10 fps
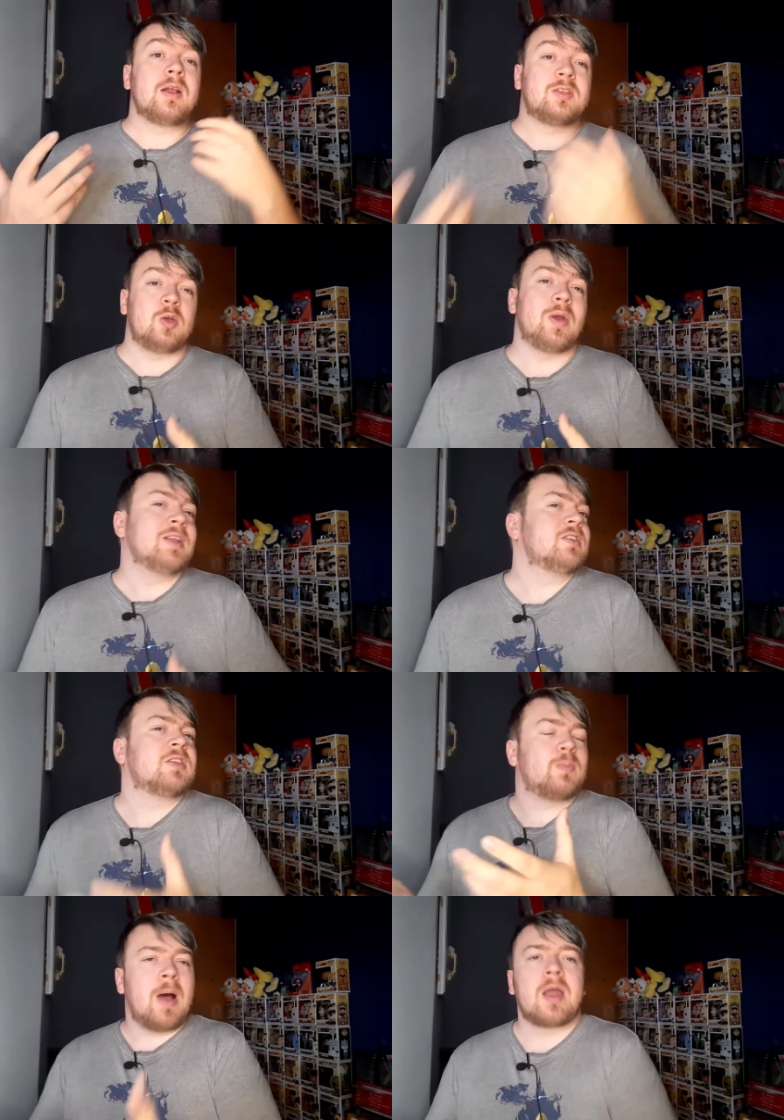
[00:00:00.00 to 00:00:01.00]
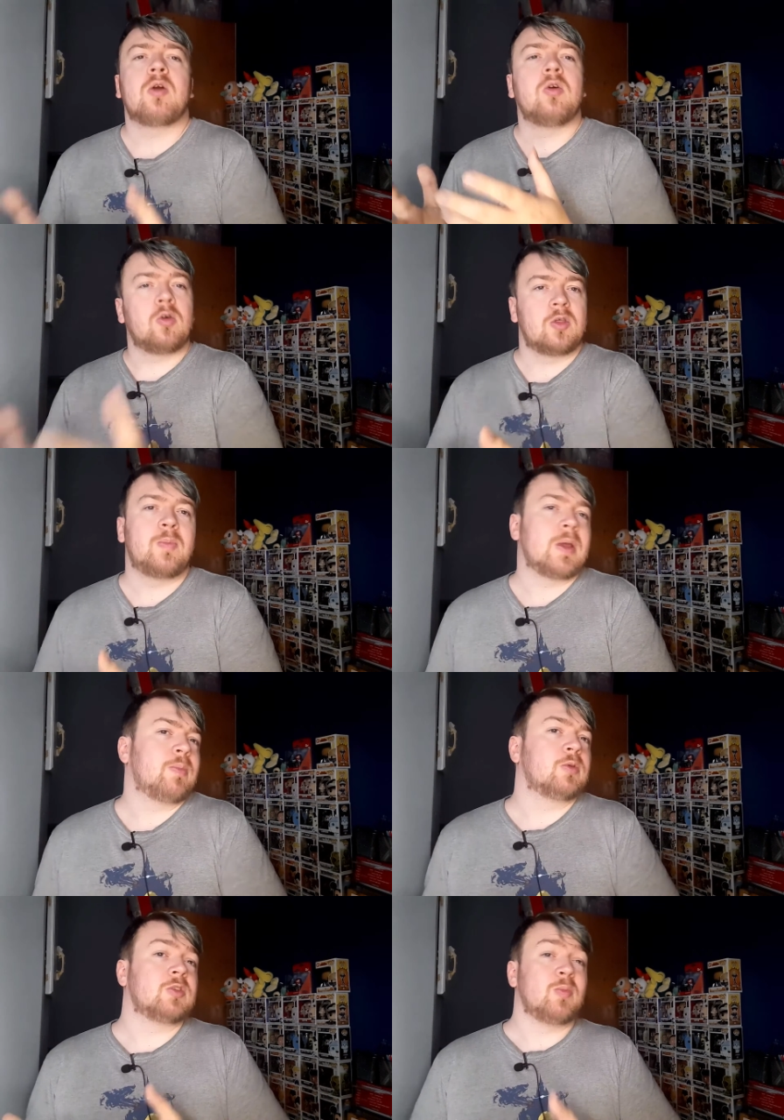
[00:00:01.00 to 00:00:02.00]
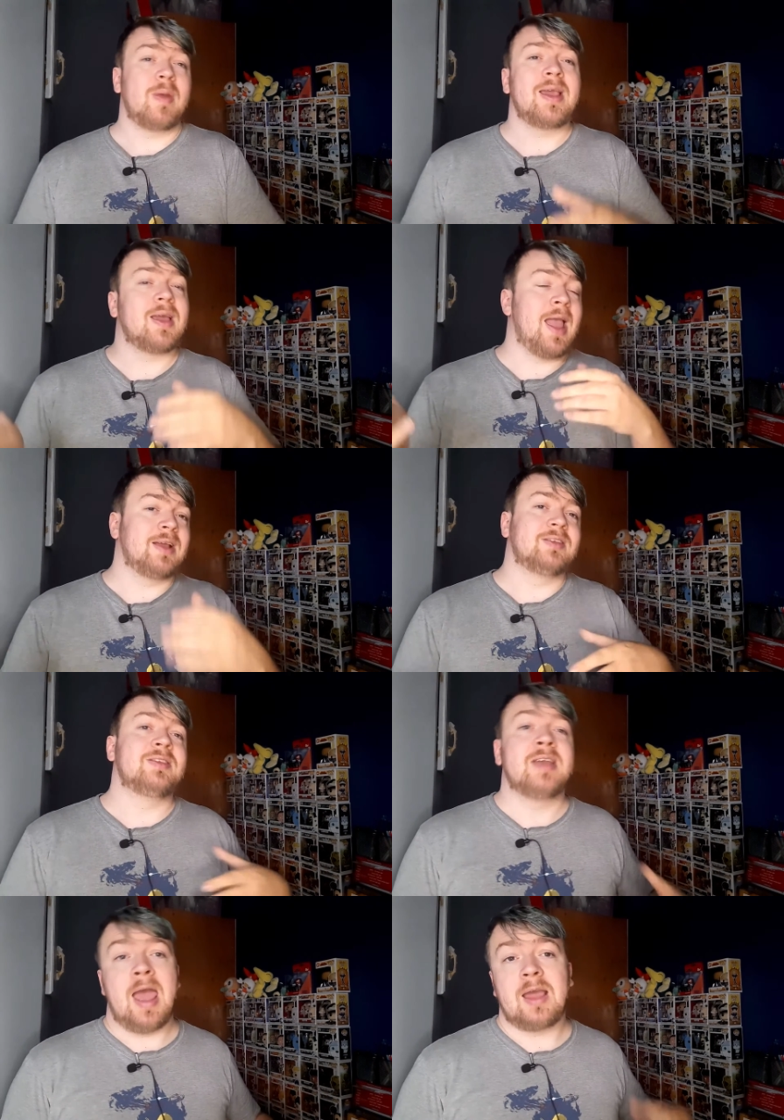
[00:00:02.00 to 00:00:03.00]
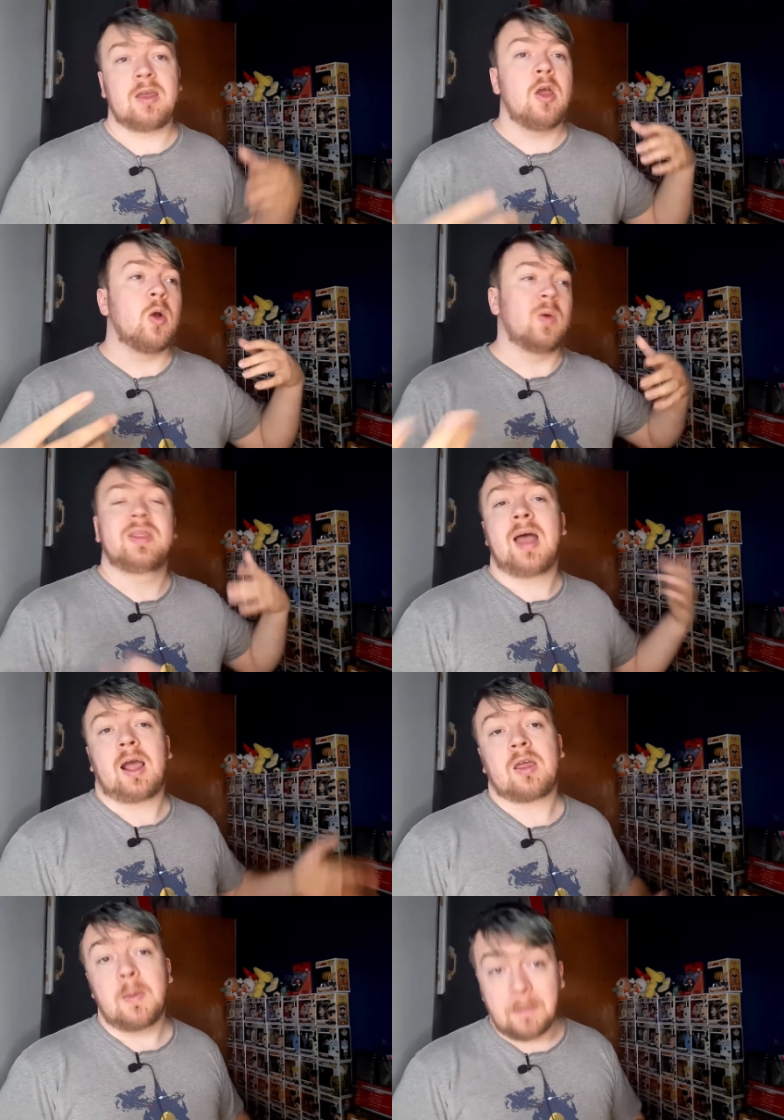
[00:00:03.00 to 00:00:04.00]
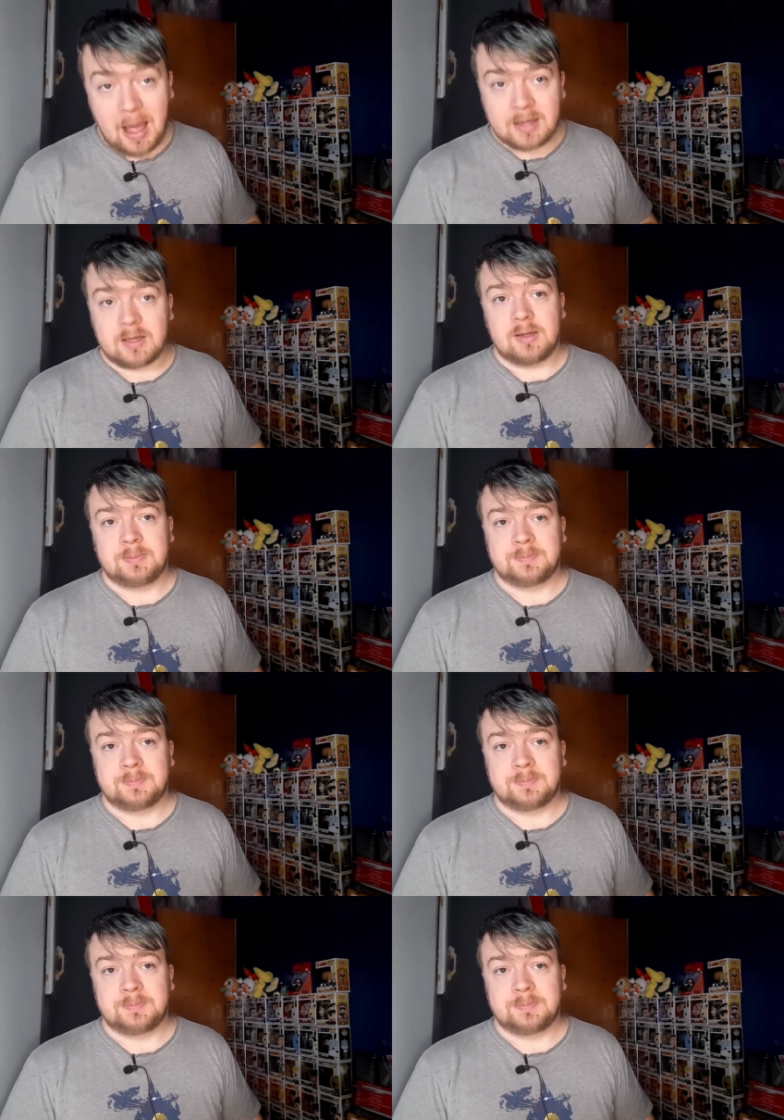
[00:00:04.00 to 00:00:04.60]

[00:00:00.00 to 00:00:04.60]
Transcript: to inspire other people to make a deck with that commander.